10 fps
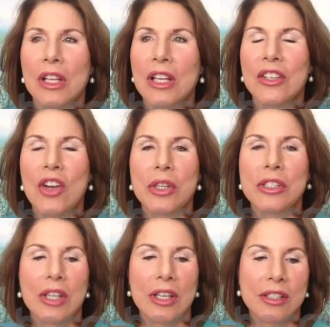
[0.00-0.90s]

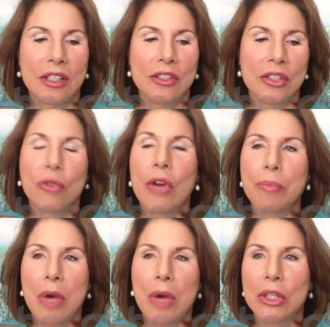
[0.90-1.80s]
It's a great
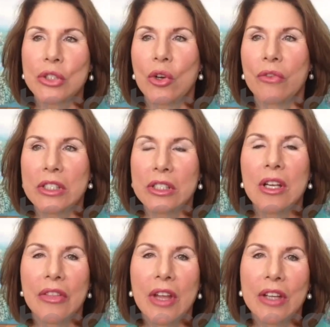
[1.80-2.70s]
public service
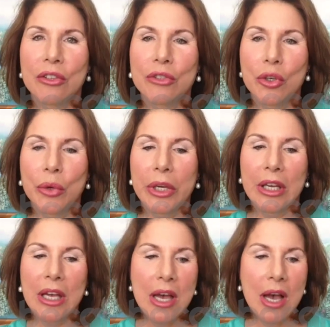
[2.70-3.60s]
that you're doing.
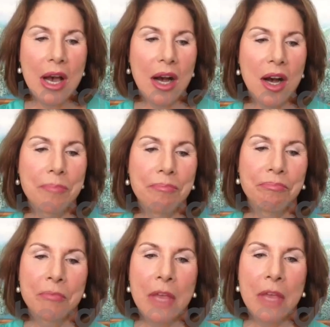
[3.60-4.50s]

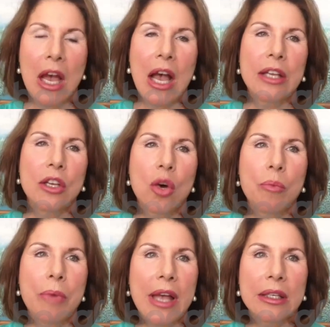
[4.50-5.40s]
I know
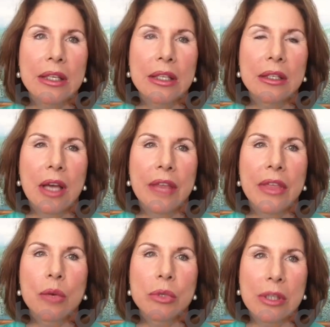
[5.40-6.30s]
back in, I think it
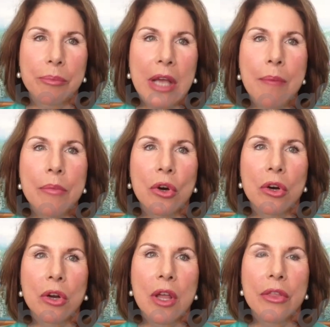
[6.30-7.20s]
was
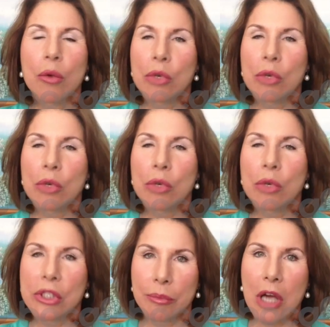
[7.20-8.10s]
September, there was
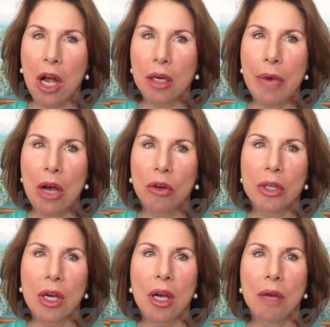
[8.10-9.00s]
some talk about
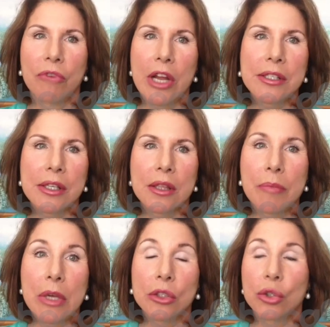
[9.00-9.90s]
raising the
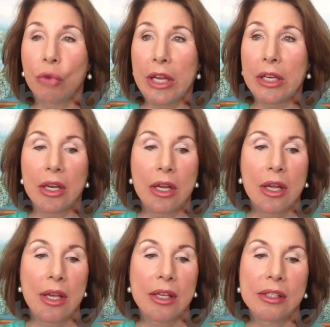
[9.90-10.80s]
millage rate.
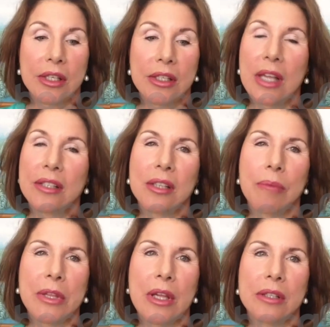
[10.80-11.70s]
Is that something
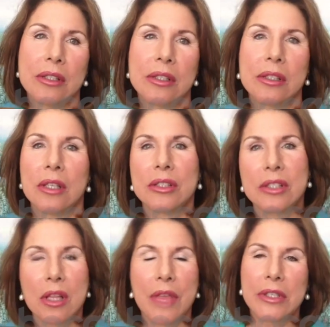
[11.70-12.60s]
that's still
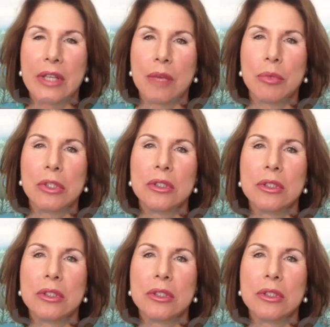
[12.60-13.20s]
on the table?